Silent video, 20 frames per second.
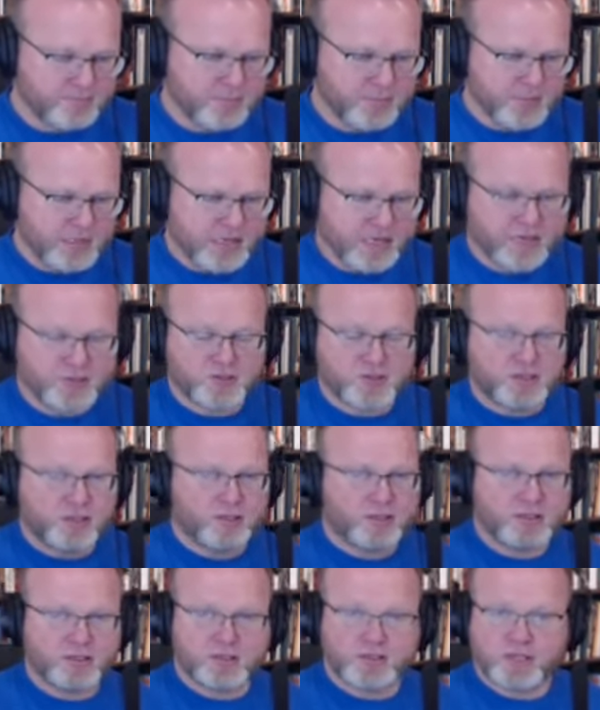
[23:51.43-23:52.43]
he's
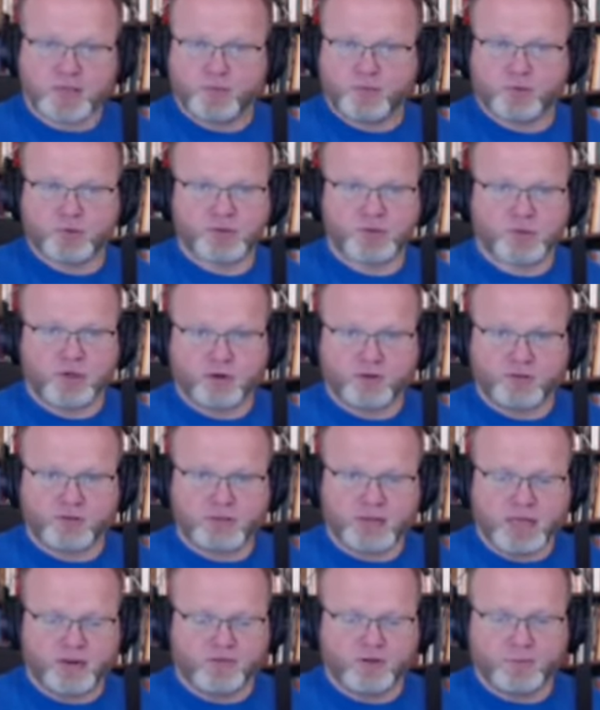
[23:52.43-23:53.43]
still in the temple
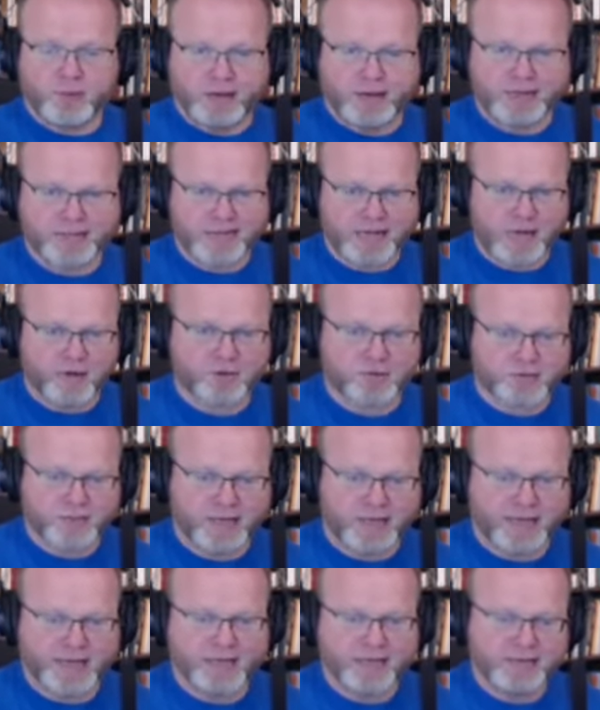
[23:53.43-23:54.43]
serving. Everybody's
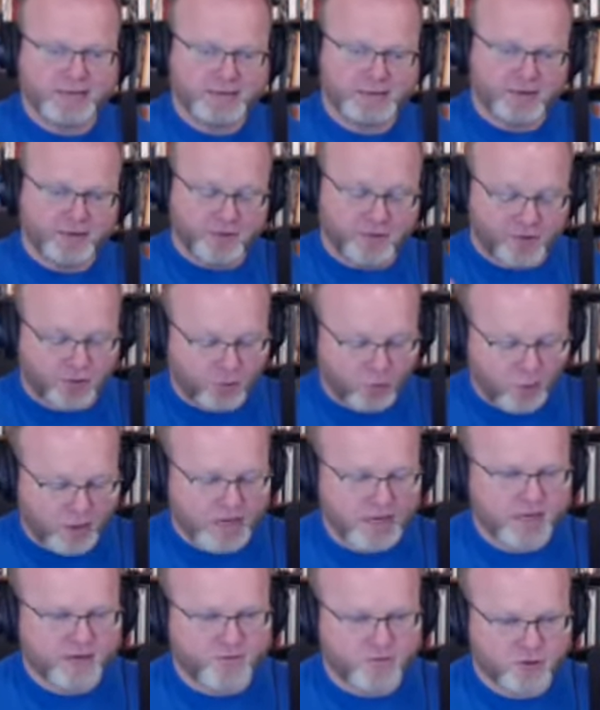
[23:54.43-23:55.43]
outside. They're
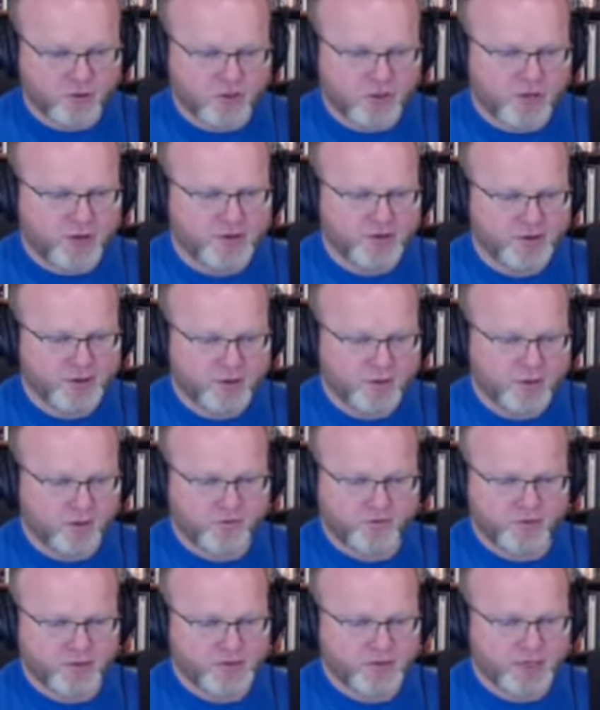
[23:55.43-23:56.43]
waiting for John to come,
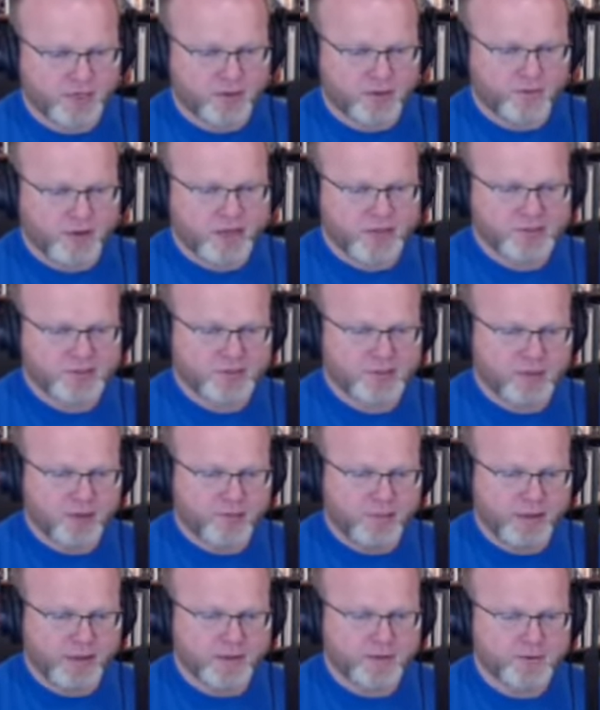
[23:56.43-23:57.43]
or for Zacharias to
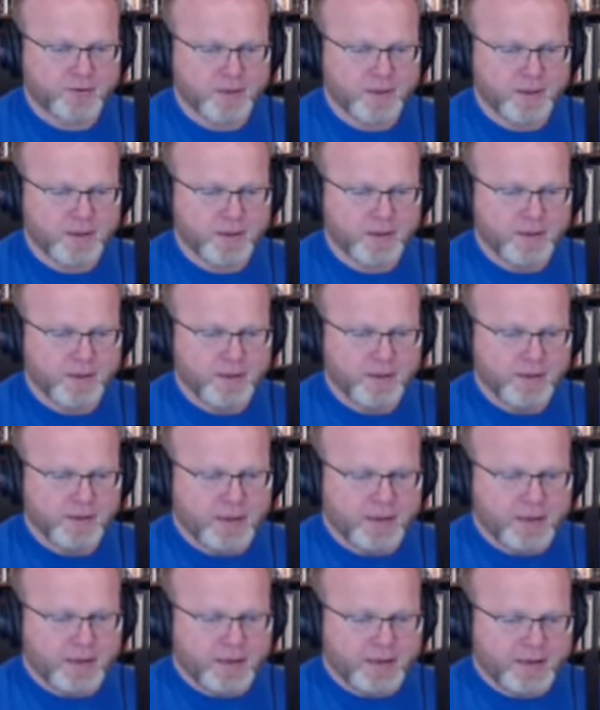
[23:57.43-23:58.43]
come out.
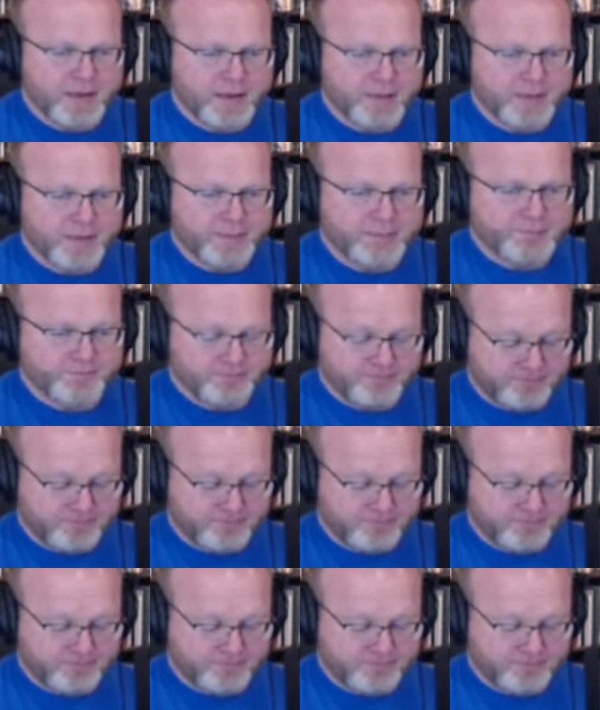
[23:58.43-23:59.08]
Well,